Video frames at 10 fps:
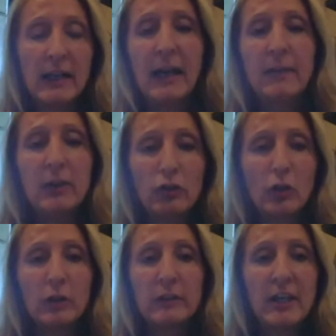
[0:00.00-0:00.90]
And this should
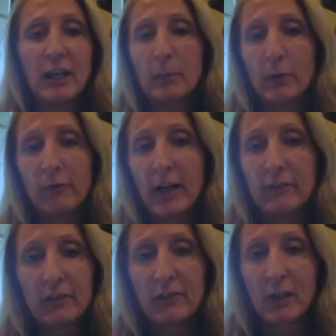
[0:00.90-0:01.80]
only take about
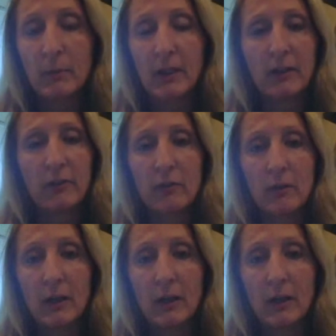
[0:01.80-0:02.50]
5 to 10 minutes